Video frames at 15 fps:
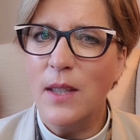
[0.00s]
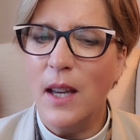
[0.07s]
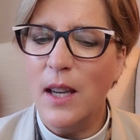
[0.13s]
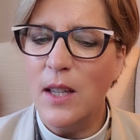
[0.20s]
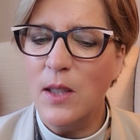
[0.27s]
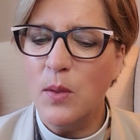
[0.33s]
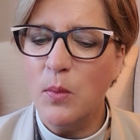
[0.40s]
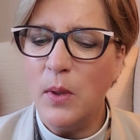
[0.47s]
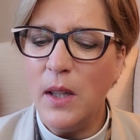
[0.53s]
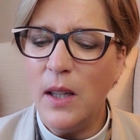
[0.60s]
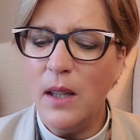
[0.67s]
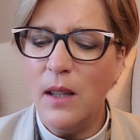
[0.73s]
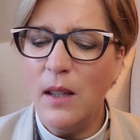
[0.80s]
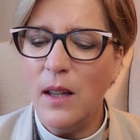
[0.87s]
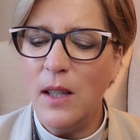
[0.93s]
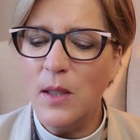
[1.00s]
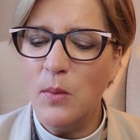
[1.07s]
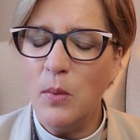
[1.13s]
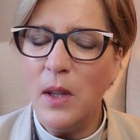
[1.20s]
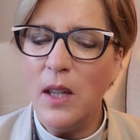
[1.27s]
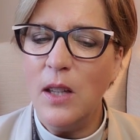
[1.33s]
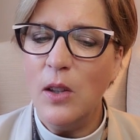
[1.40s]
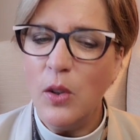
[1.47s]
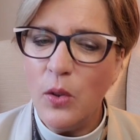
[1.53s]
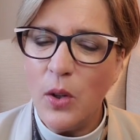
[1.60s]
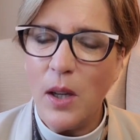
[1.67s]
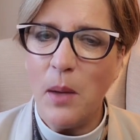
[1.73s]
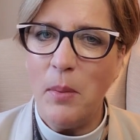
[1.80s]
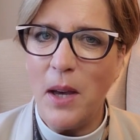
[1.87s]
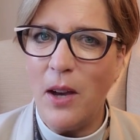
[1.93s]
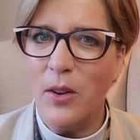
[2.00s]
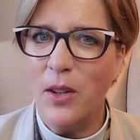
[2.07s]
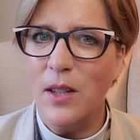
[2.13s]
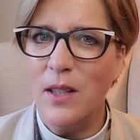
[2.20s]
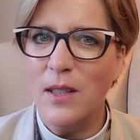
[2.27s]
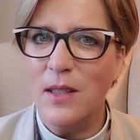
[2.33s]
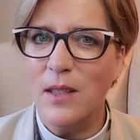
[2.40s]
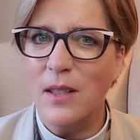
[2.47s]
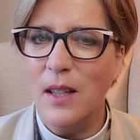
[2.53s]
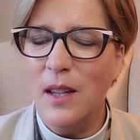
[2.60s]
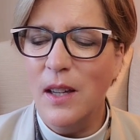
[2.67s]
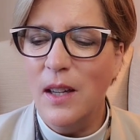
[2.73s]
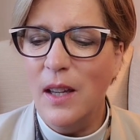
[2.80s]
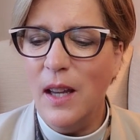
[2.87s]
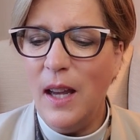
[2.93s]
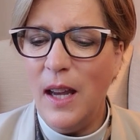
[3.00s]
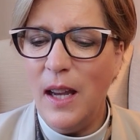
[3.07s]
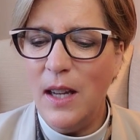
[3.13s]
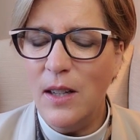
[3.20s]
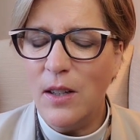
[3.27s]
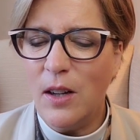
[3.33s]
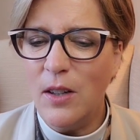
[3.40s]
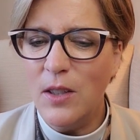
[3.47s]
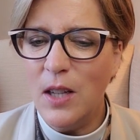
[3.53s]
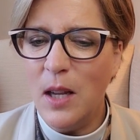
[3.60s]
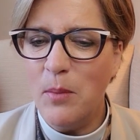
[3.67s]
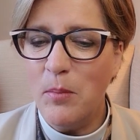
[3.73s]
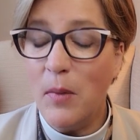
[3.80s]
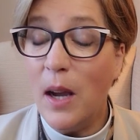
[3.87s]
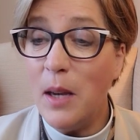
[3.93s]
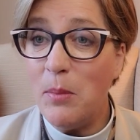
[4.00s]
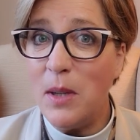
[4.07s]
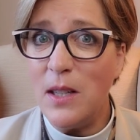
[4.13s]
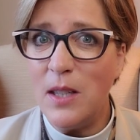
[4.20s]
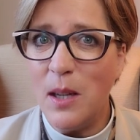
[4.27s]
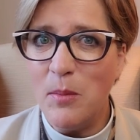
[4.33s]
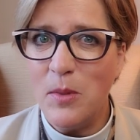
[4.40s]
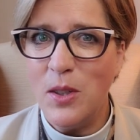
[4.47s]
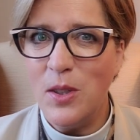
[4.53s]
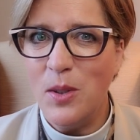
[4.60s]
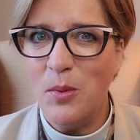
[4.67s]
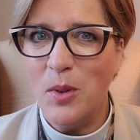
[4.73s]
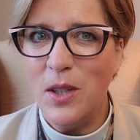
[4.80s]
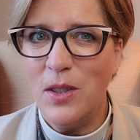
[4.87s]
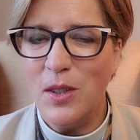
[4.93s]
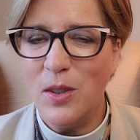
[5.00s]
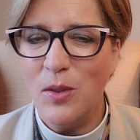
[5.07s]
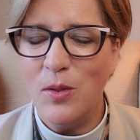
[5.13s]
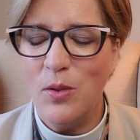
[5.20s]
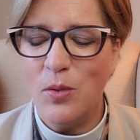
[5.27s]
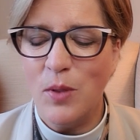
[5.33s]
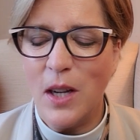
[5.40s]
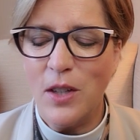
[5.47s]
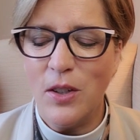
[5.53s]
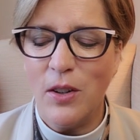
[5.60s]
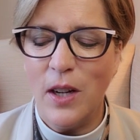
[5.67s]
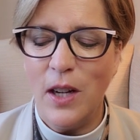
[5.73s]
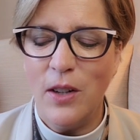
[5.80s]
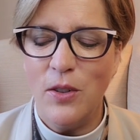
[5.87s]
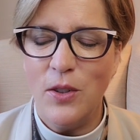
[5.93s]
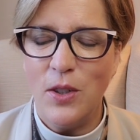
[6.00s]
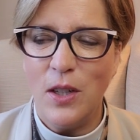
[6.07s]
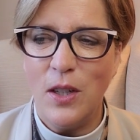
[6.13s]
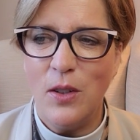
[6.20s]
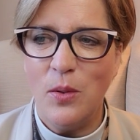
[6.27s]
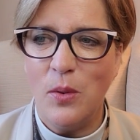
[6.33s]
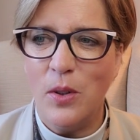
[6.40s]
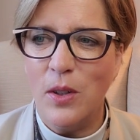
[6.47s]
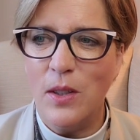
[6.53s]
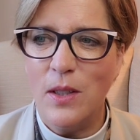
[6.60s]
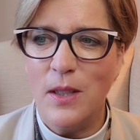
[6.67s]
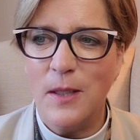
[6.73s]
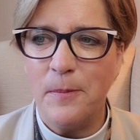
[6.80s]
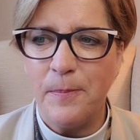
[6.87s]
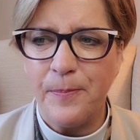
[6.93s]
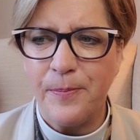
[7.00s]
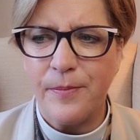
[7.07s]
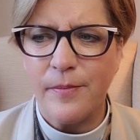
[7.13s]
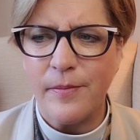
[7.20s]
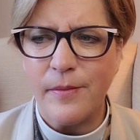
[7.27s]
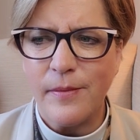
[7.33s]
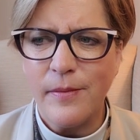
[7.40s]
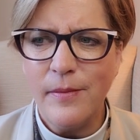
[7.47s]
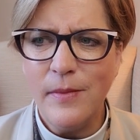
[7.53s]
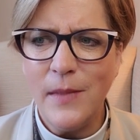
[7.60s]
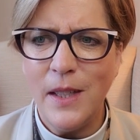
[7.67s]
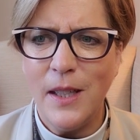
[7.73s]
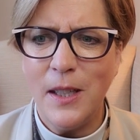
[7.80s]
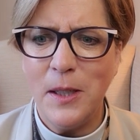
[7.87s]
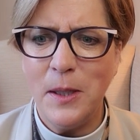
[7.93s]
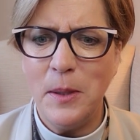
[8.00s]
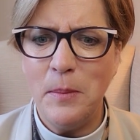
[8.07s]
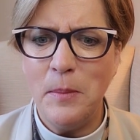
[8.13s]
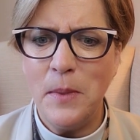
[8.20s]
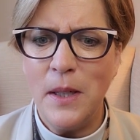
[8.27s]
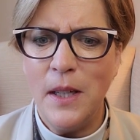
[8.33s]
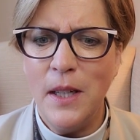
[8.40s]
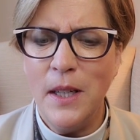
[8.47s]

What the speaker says: As we look about us, and our tent might be tempted to want to direct our energy towards the